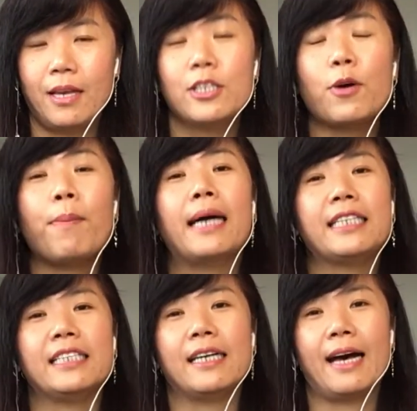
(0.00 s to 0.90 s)
So
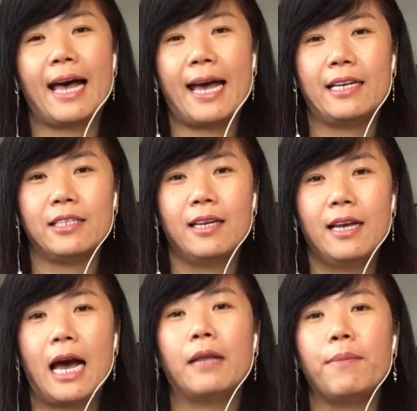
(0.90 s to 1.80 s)
budget ahead
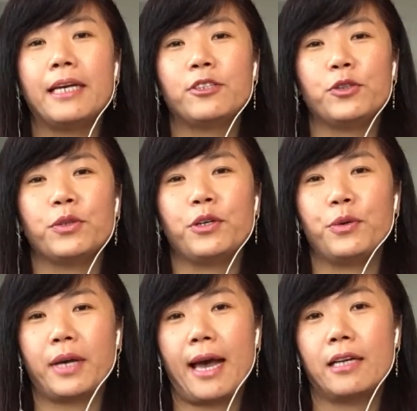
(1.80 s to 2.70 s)
and make sure
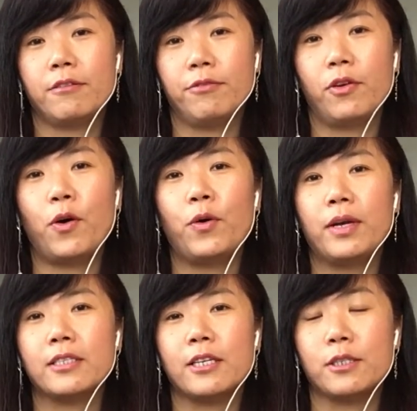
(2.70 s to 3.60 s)
your cash flow
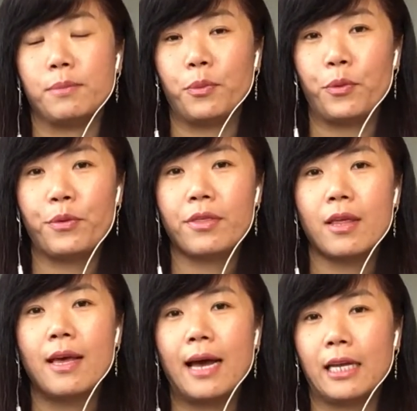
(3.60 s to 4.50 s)
is smooth
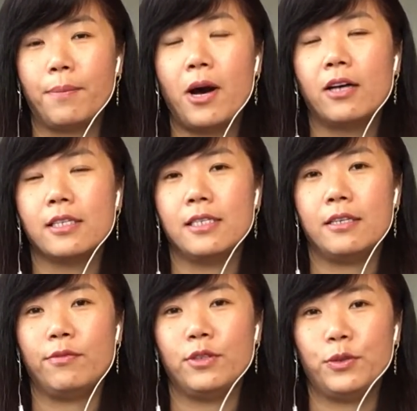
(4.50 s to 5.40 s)
and
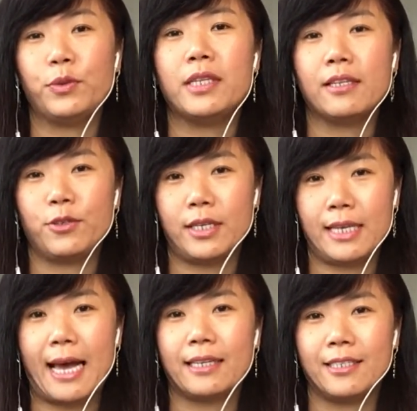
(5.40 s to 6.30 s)
positive during the
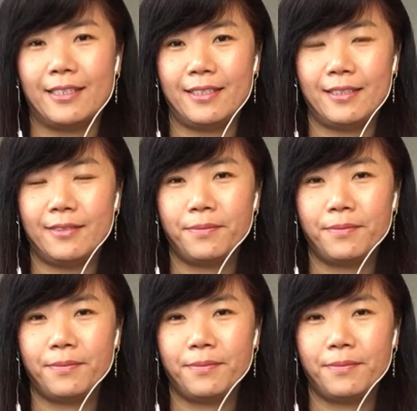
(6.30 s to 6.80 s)
transactions.